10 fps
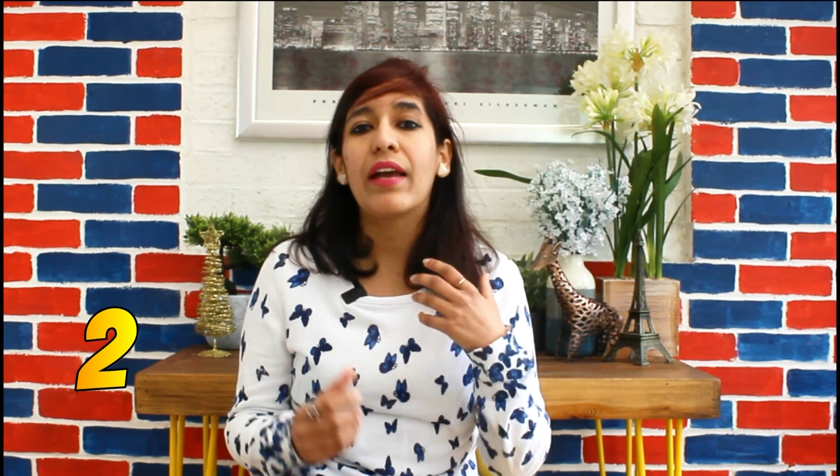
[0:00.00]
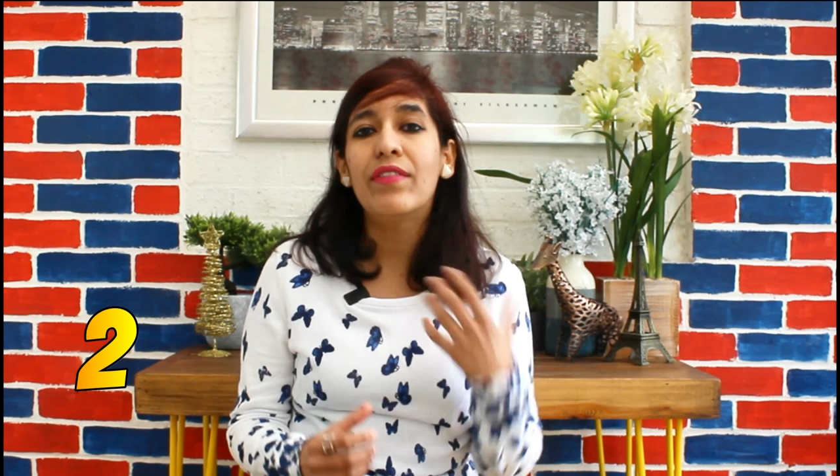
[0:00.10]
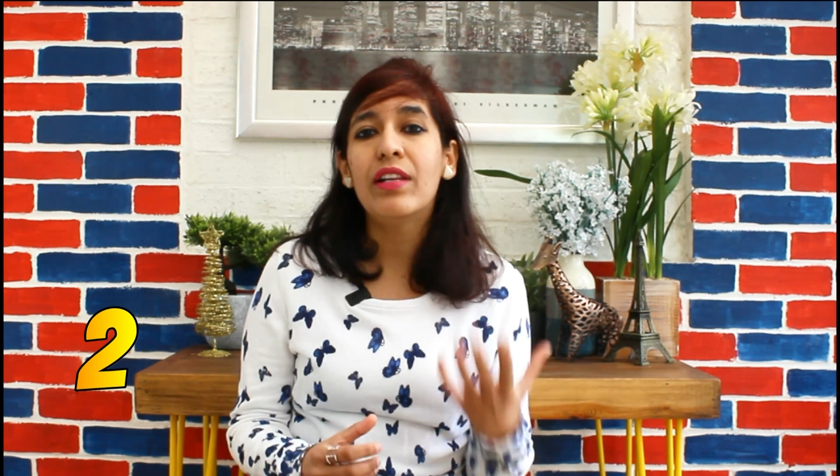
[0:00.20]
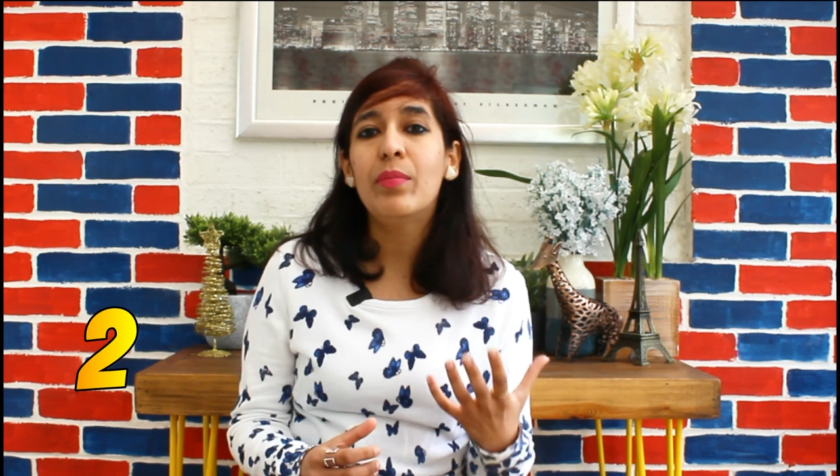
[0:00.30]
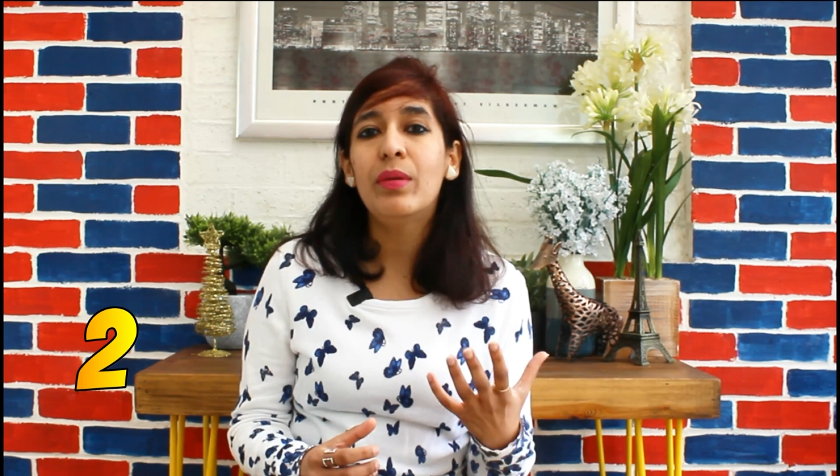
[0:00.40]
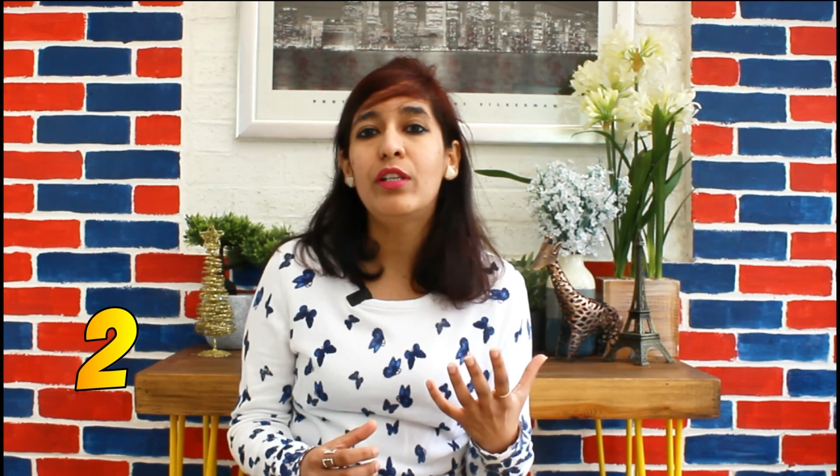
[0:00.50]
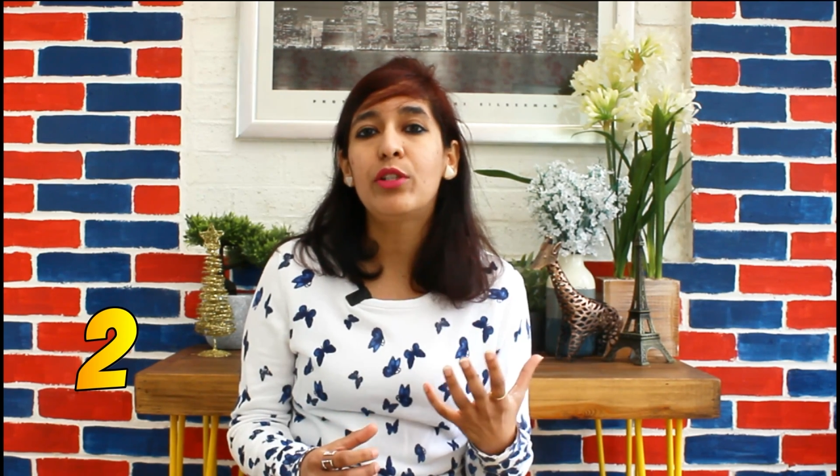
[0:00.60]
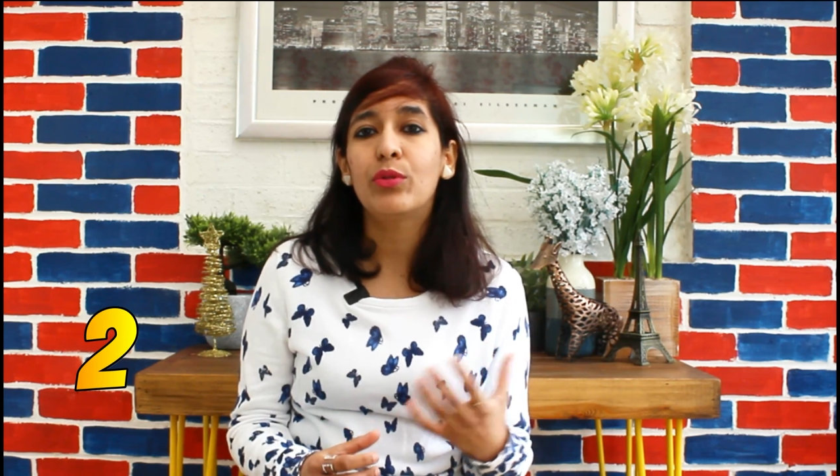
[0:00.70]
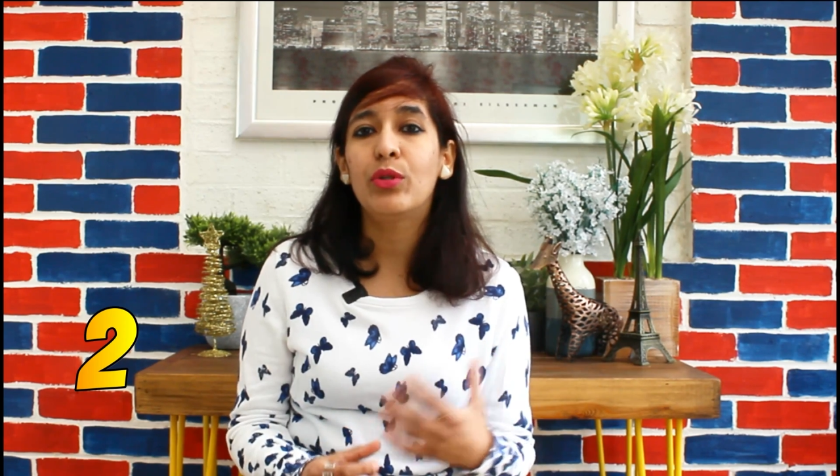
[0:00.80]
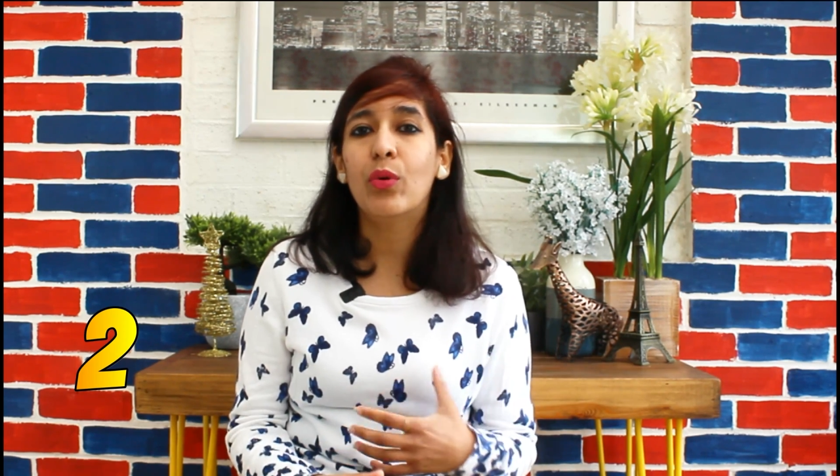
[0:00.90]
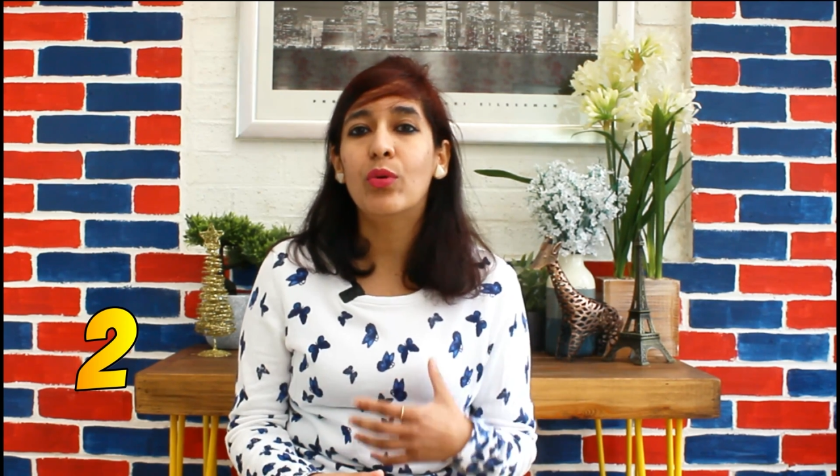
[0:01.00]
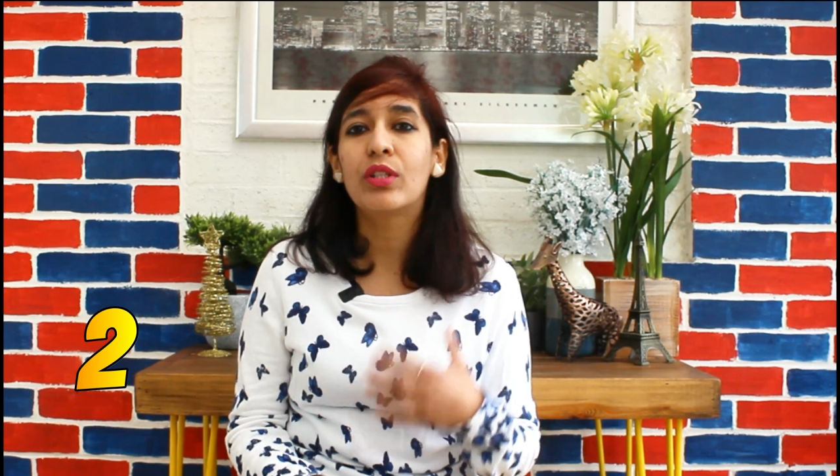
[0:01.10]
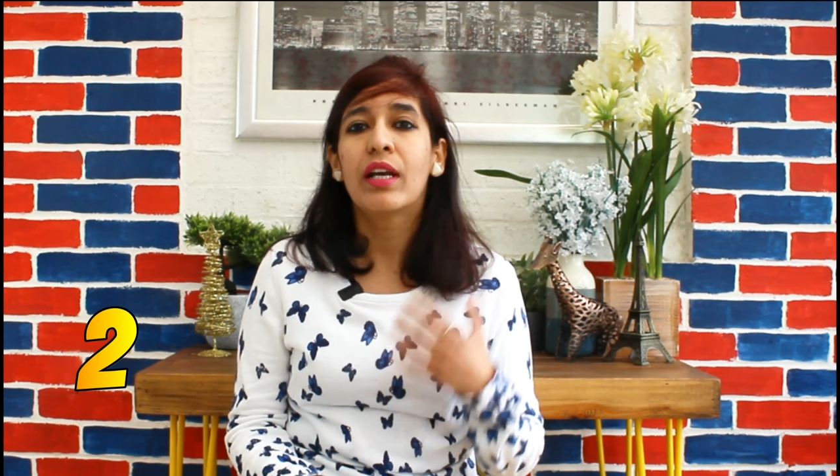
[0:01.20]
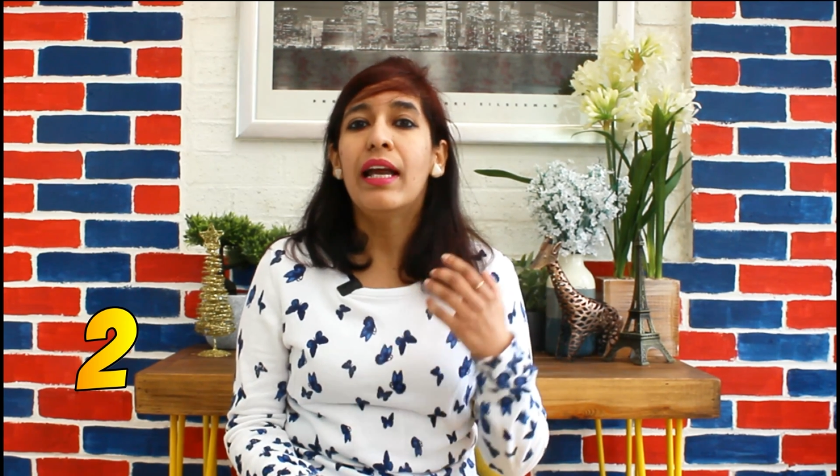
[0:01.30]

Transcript: available to those